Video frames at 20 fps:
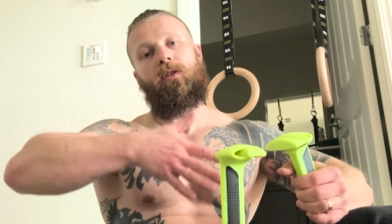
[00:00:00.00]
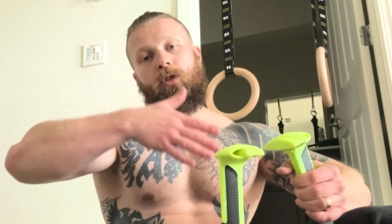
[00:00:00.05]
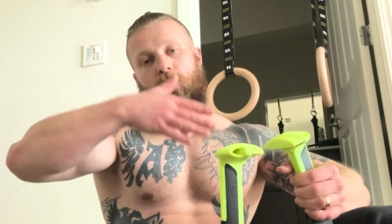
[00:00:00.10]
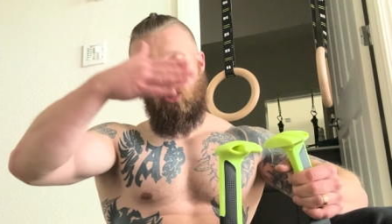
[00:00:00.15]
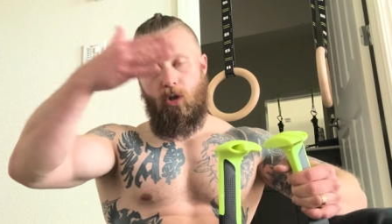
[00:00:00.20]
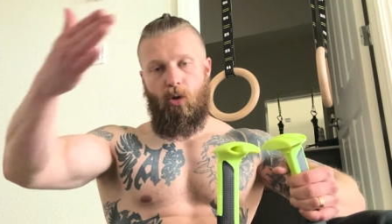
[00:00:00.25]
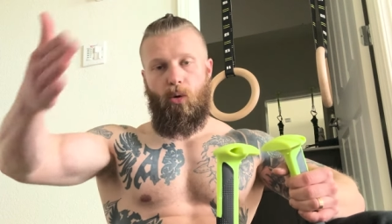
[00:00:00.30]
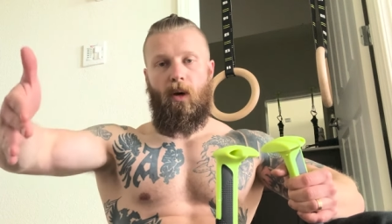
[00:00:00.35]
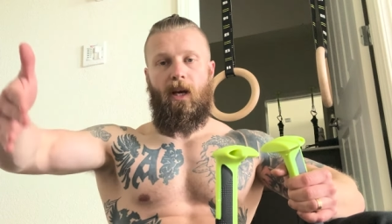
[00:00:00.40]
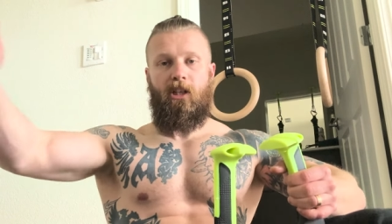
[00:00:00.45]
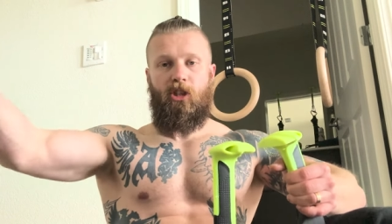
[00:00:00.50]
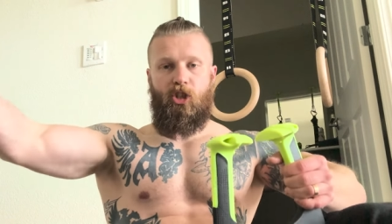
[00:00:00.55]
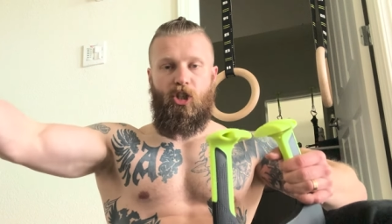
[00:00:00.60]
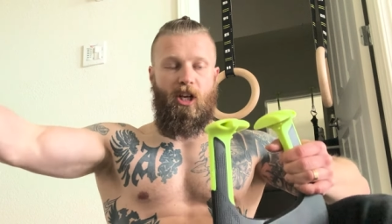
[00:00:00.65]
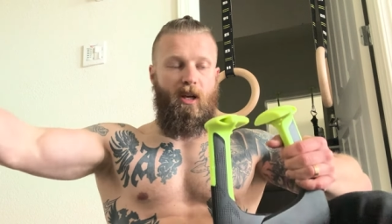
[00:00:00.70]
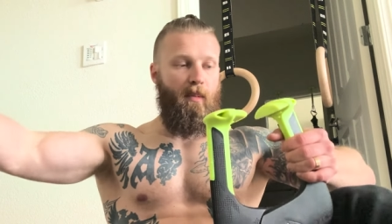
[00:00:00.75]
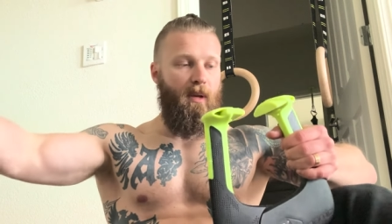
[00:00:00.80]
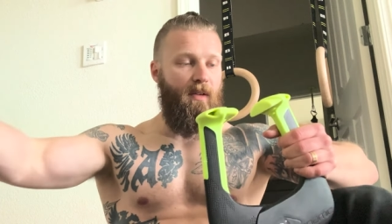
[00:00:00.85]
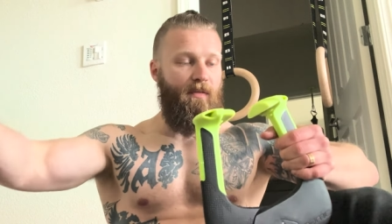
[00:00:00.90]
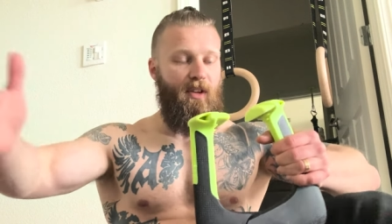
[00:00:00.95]
to a
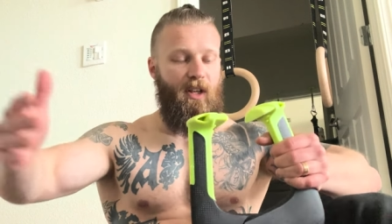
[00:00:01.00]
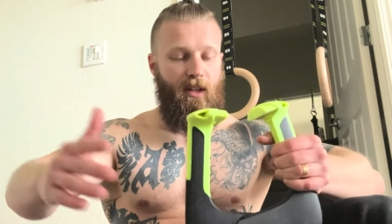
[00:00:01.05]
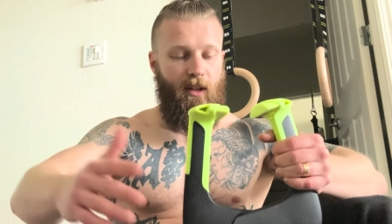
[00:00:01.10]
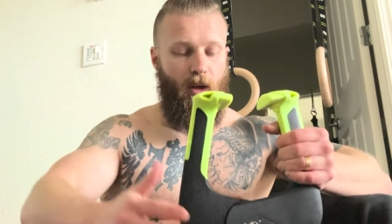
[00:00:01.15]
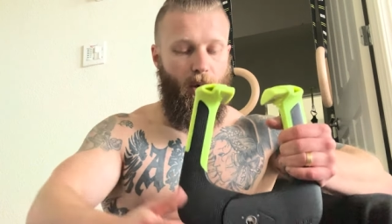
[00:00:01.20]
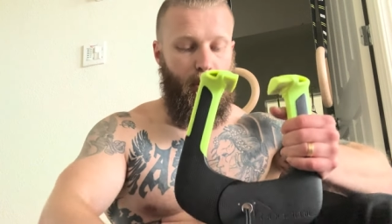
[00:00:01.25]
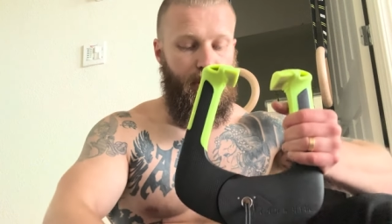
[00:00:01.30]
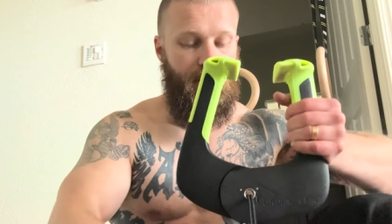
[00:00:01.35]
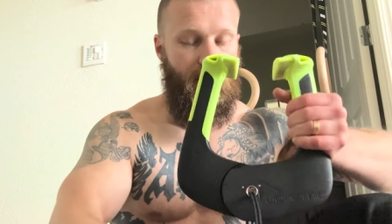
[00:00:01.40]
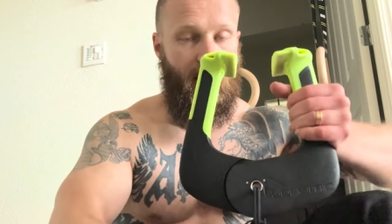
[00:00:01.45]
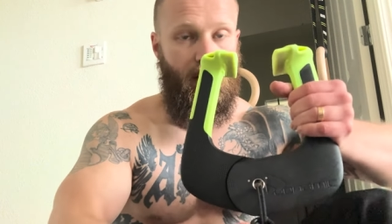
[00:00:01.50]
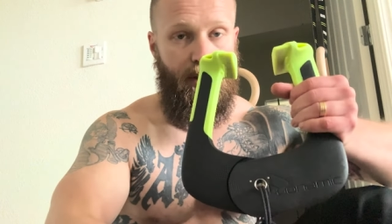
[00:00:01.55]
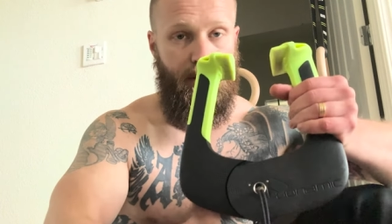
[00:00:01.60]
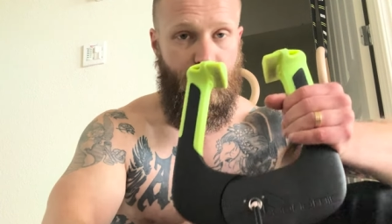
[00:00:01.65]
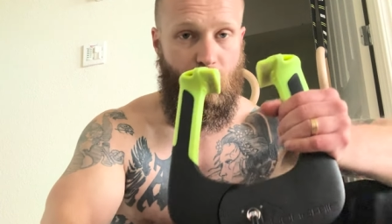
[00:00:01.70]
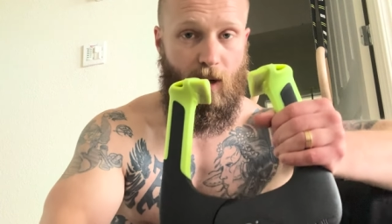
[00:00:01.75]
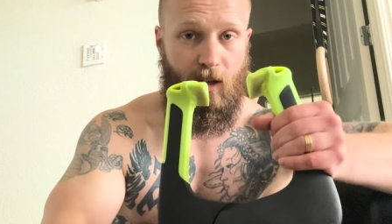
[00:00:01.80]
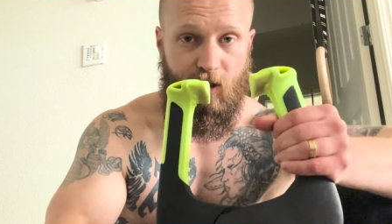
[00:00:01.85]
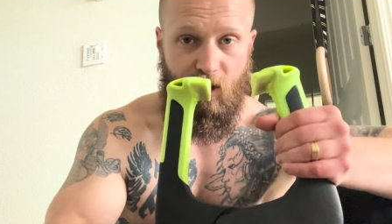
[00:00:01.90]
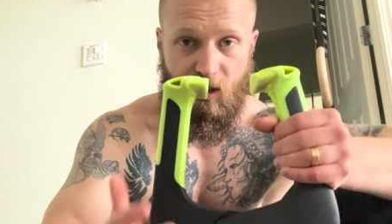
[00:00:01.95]
gym, even in the hotel.
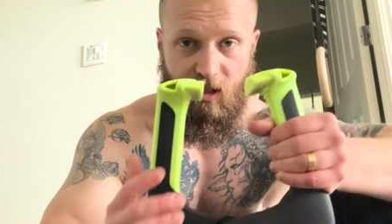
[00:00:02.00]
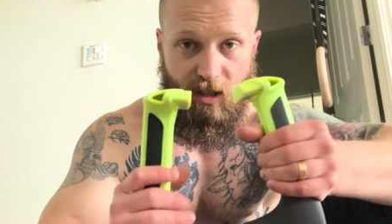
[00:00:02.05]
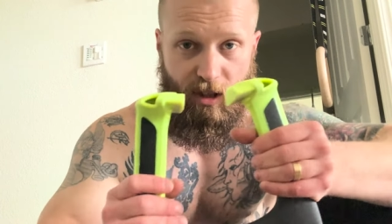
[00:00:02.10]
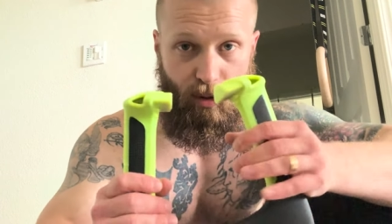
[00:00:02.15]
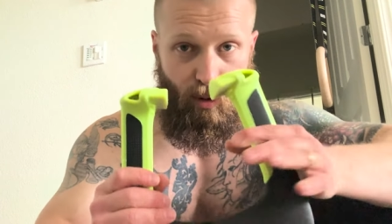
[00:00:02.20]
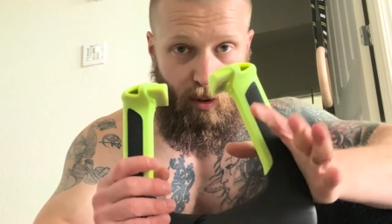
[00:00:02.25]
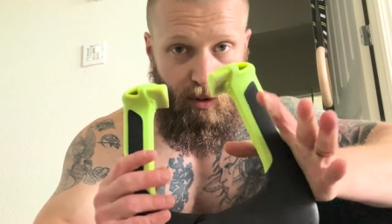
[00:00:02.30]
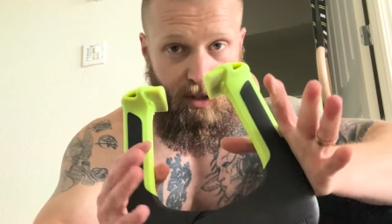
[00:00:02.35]
So I'll just throw